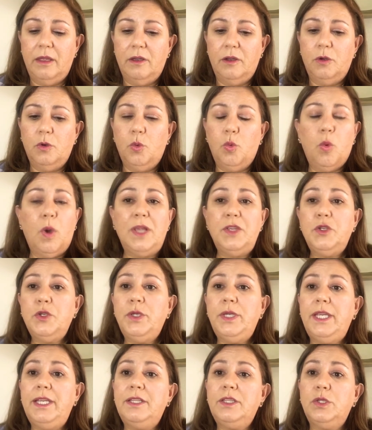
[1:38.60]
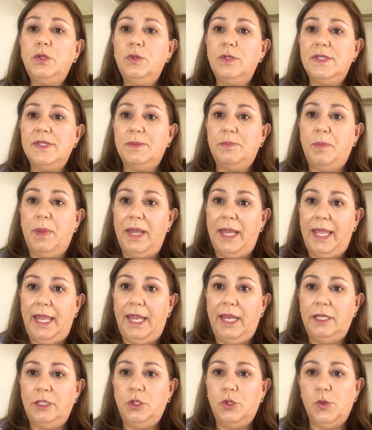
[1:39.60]
What you need to
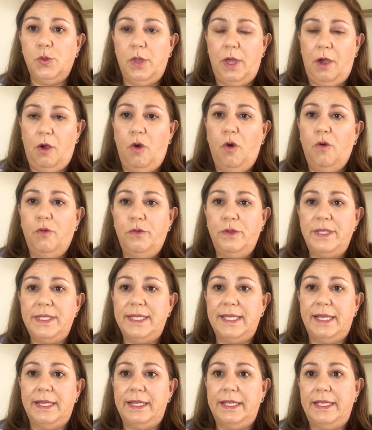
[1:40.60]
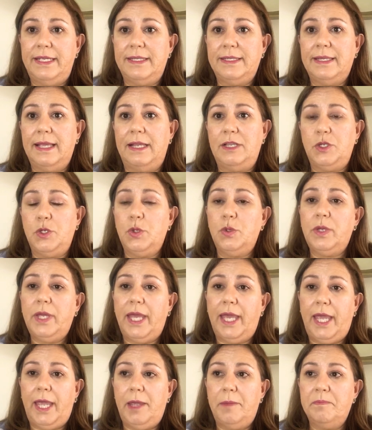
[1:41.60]
explain to the officer is that you
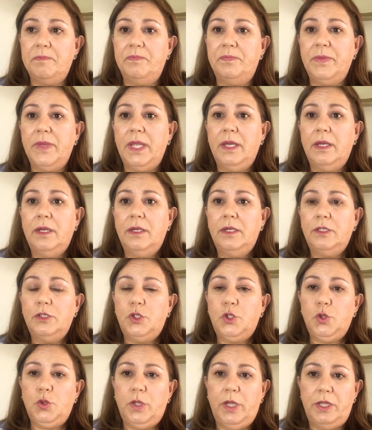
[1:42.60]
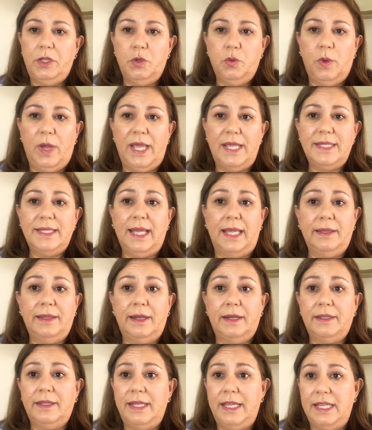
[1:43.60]
came to the U.S.
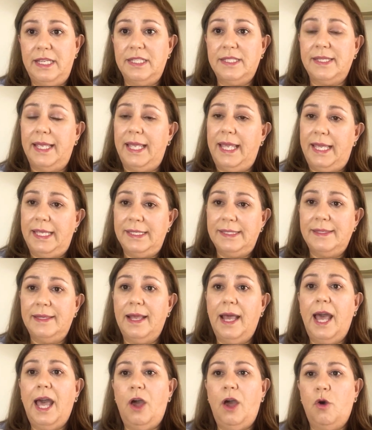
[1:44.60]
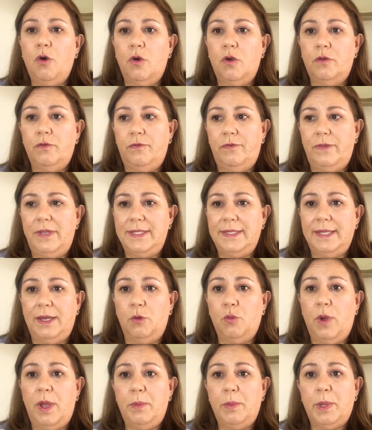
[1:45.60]
under this ESTA or visa
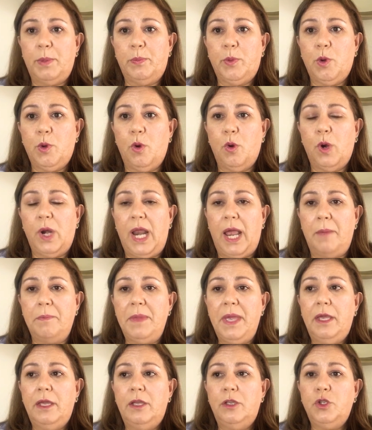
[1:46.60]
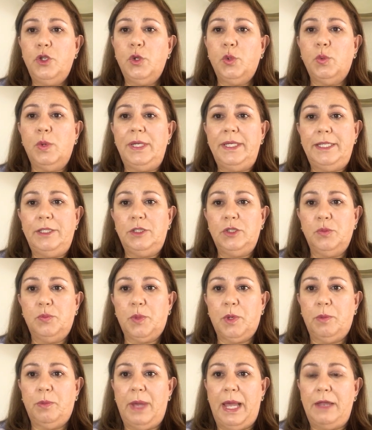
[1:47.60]
waiver program. You will need to
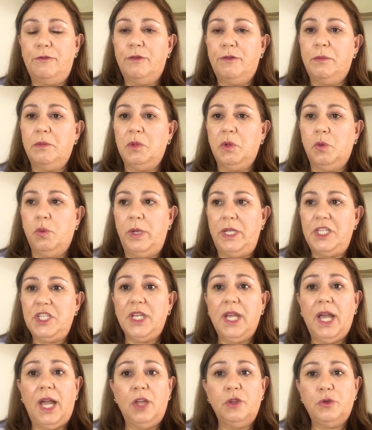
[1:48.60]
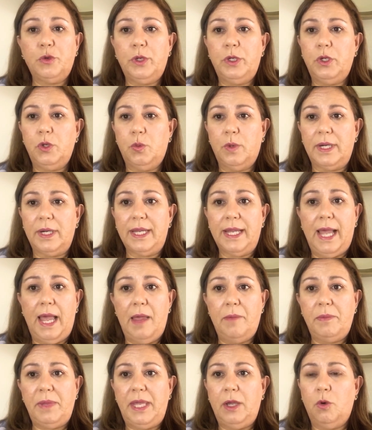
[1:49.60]
provide from which country you were
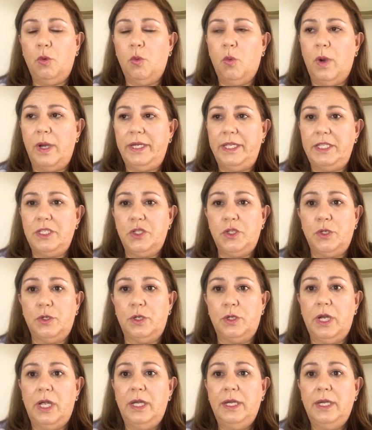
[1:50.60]
coming, what is your